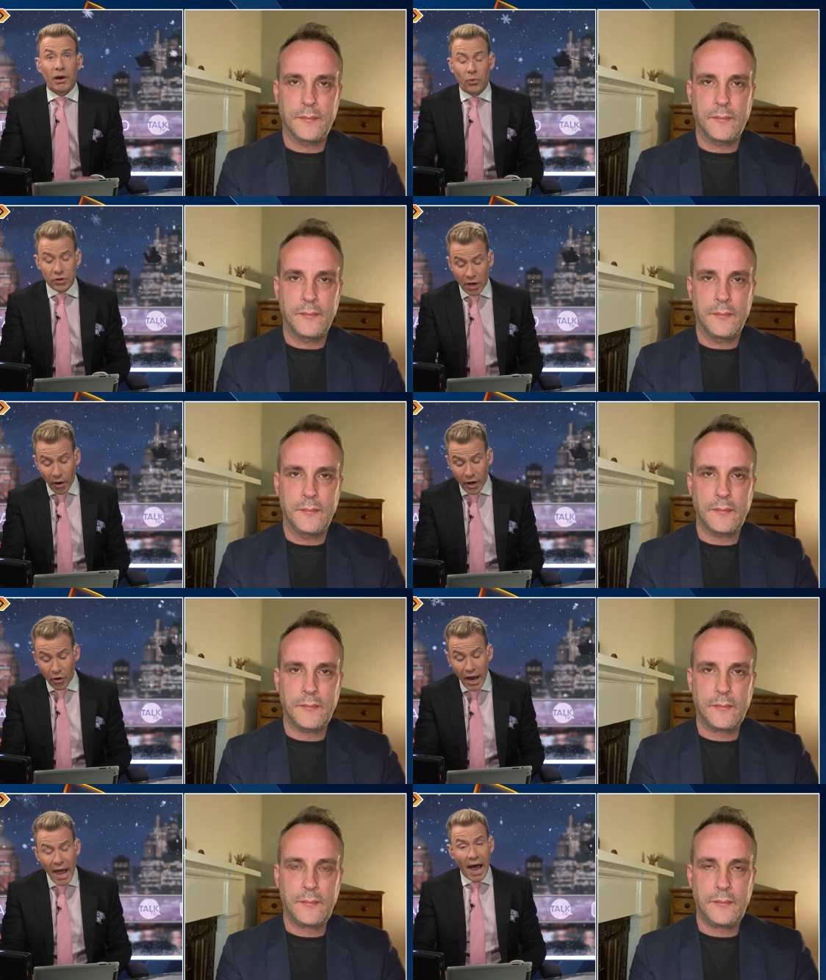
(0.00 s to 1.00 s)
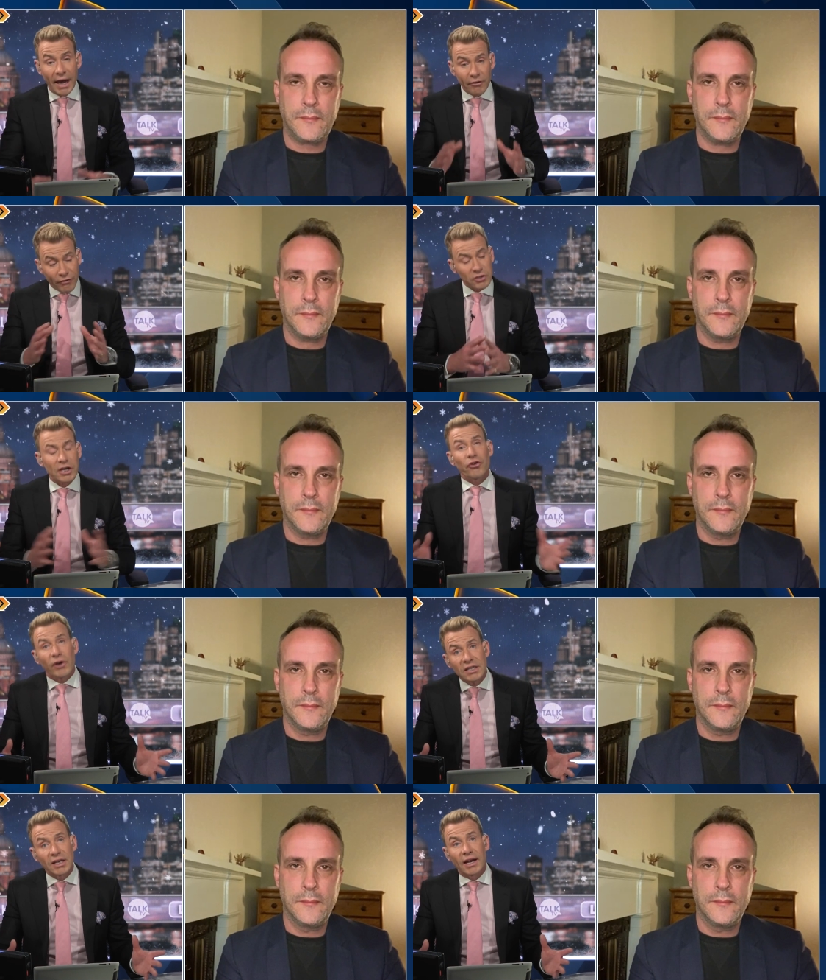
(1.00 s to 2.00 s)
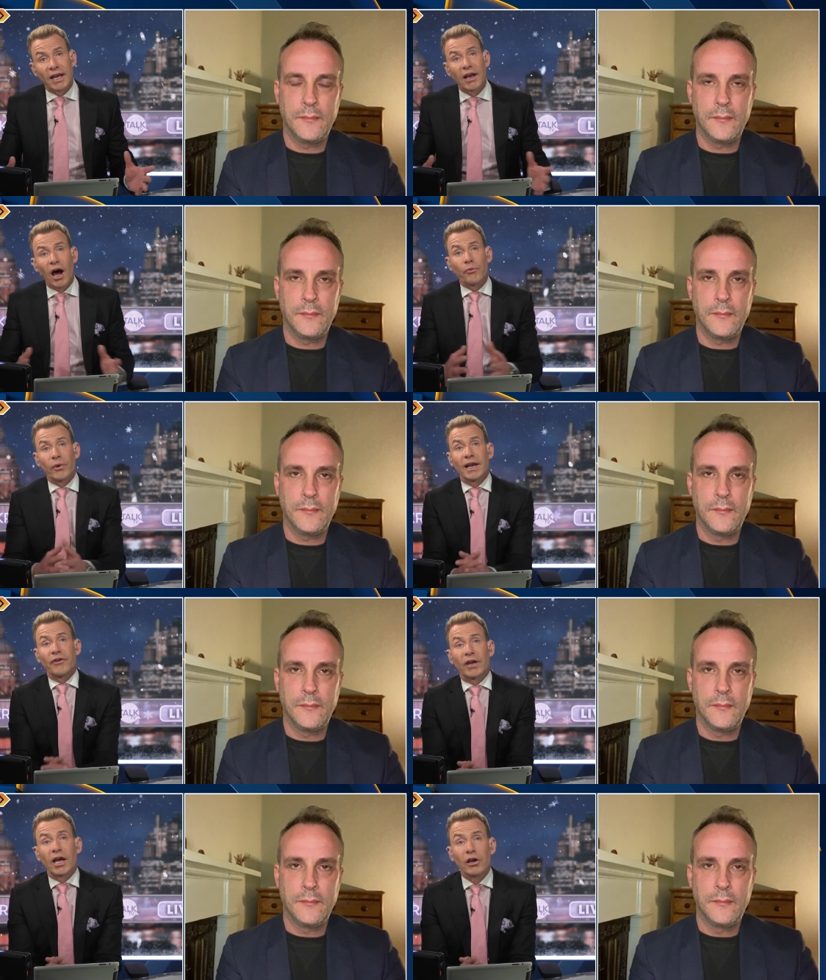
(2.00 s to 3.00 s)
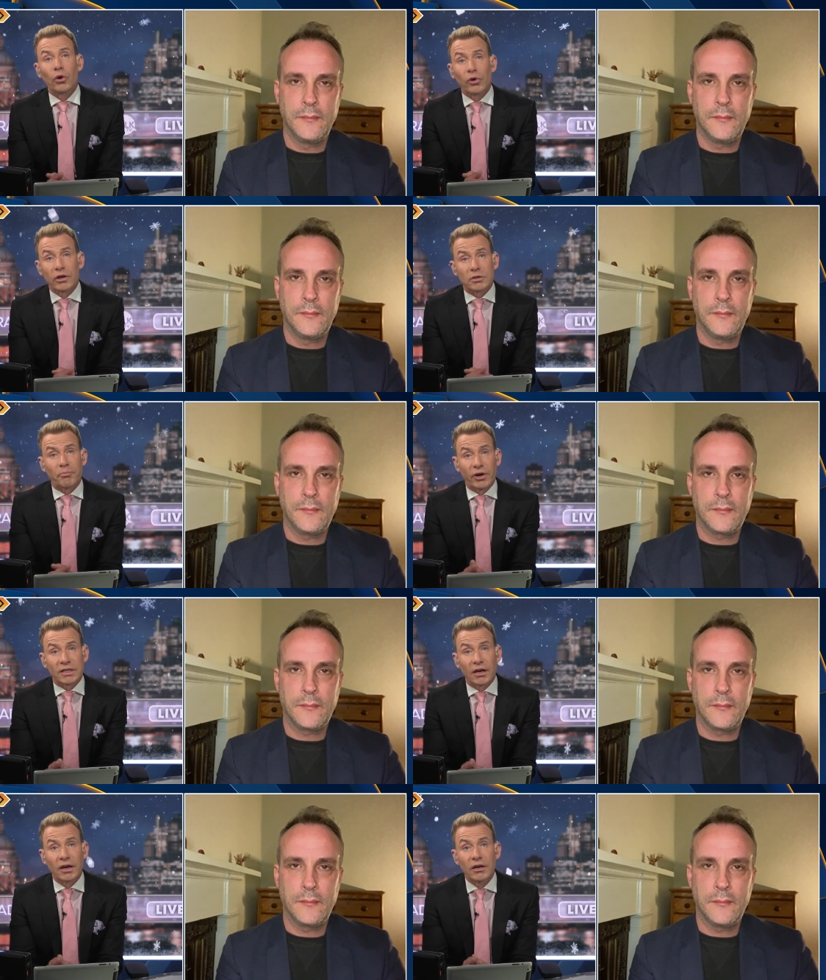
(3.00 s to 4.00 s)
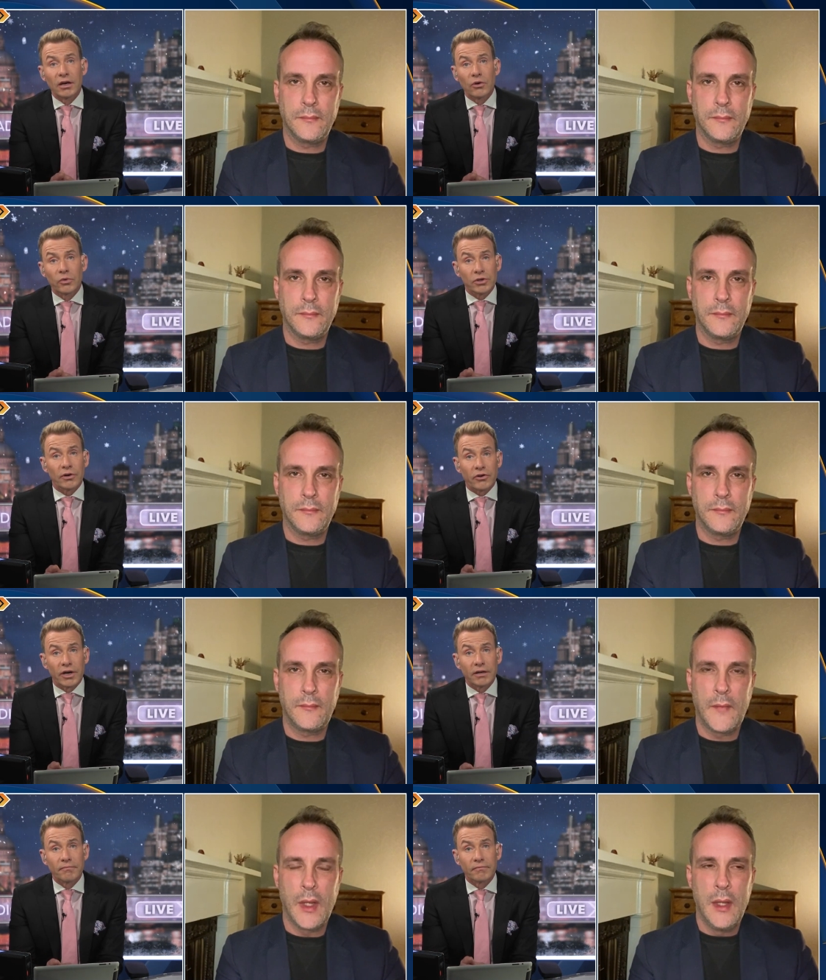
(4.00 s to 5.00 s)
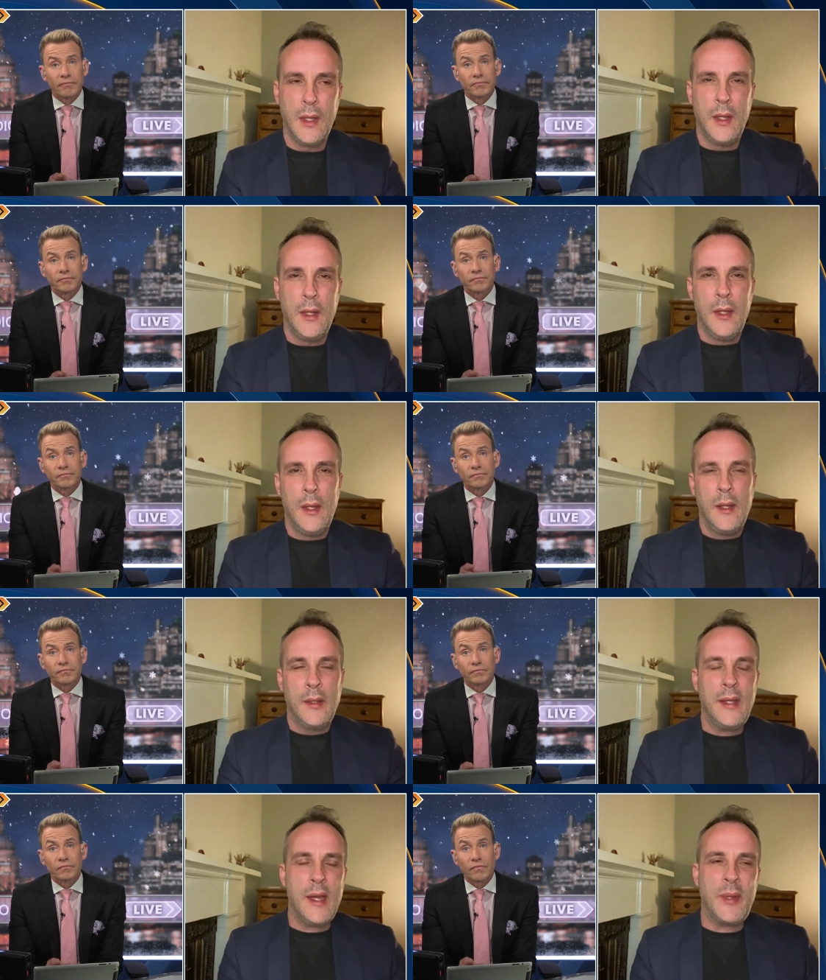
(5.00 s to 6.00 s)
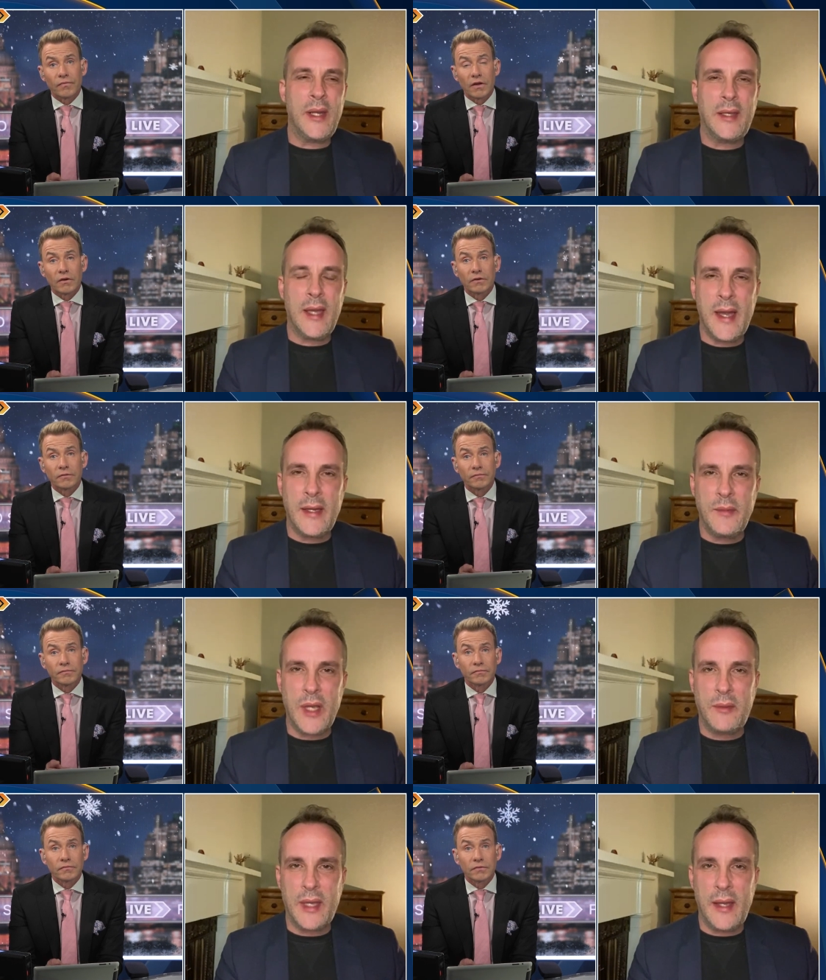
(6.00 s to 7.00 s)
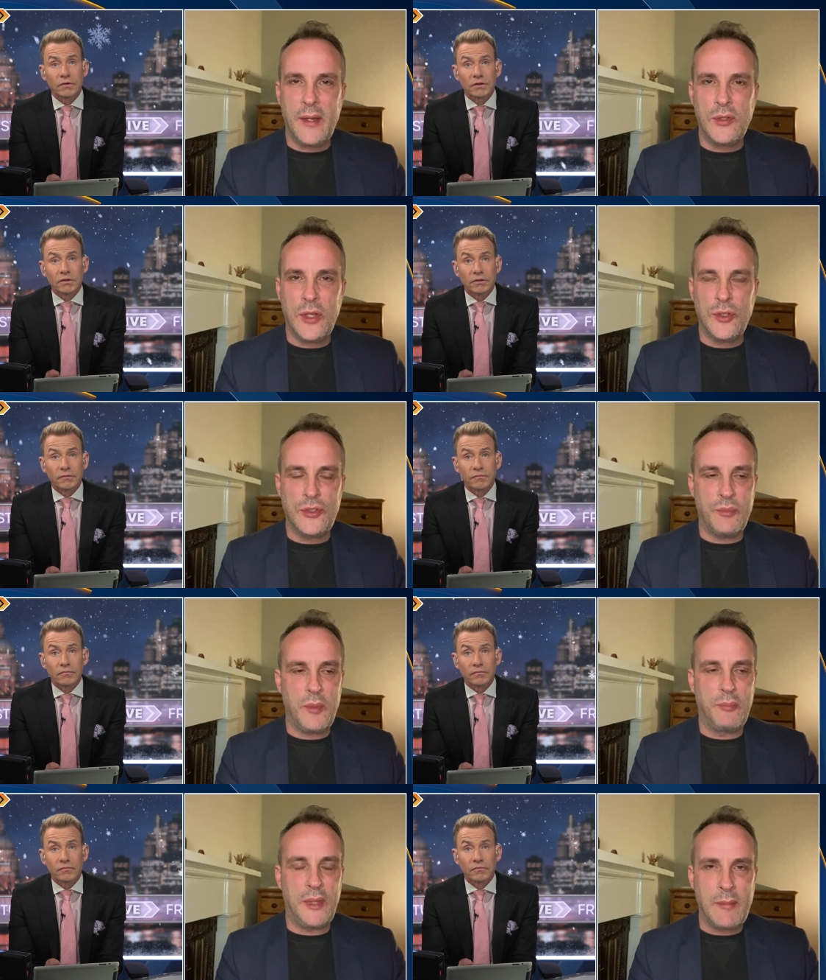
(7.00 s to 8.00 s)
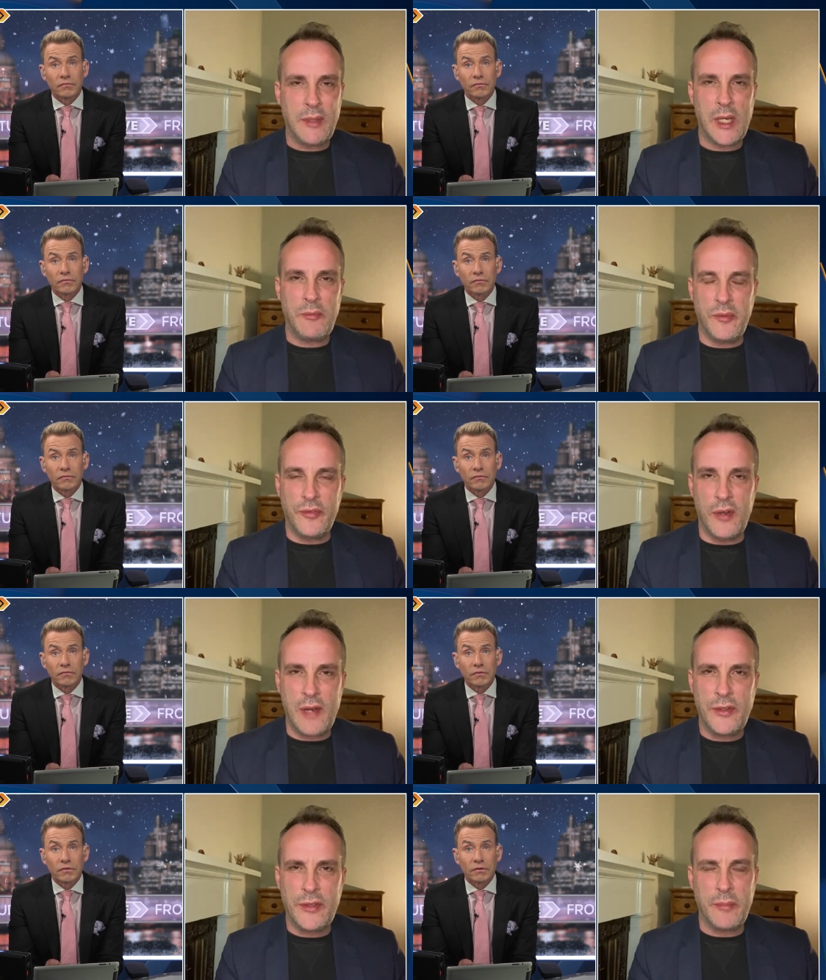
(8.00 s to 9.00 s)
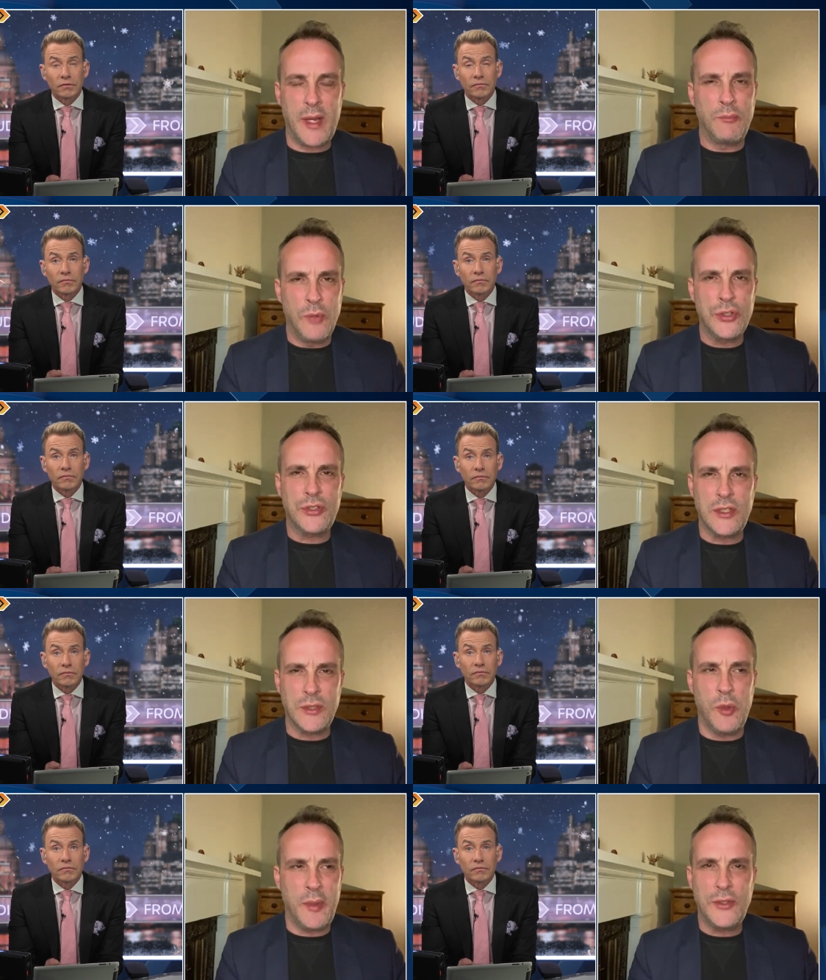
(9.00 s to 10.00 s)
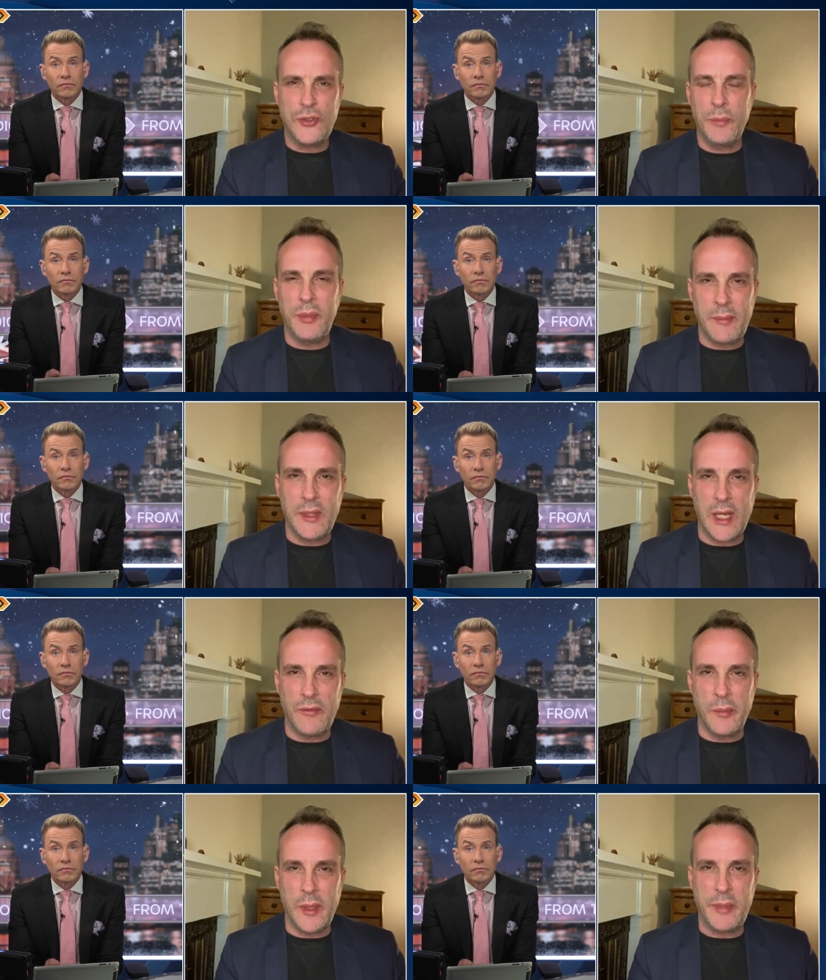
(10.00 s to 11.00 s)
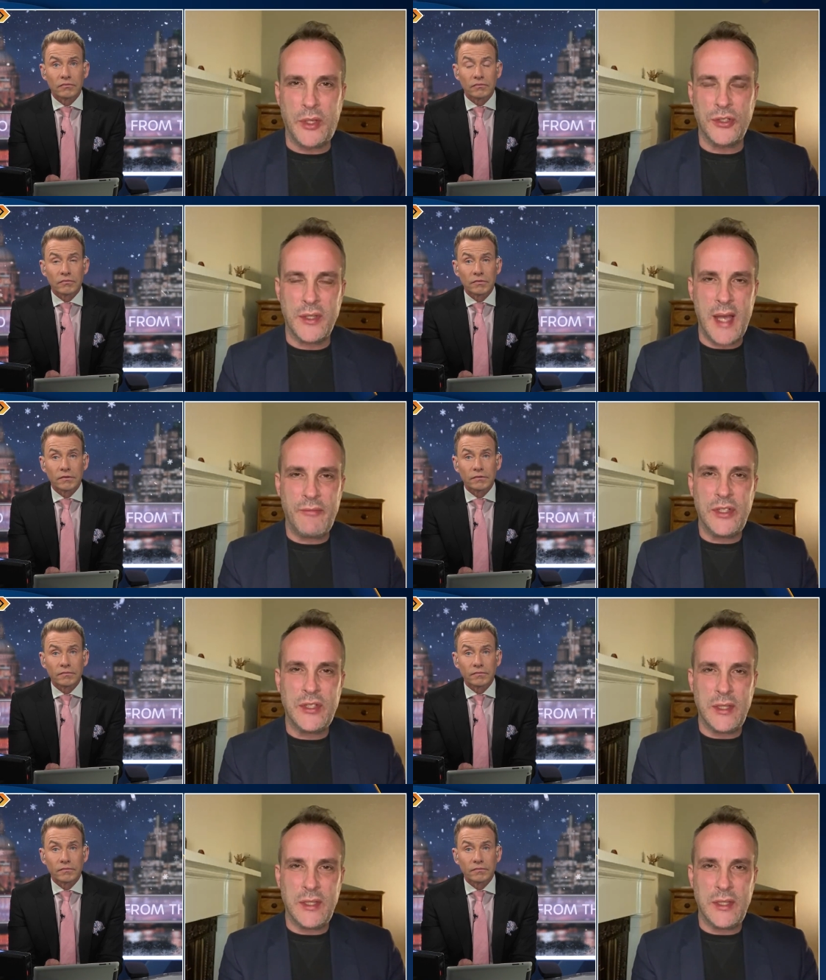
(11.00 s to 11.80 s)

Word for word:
Speaker 1: by what's going on, and it feels increasingly like we're living in lawless Britain. Would you agree?
Speaker 2: Yeah, but again, I mean, again, I don't blame the government for everything, but on most things at the moment, I do blame the government, because on every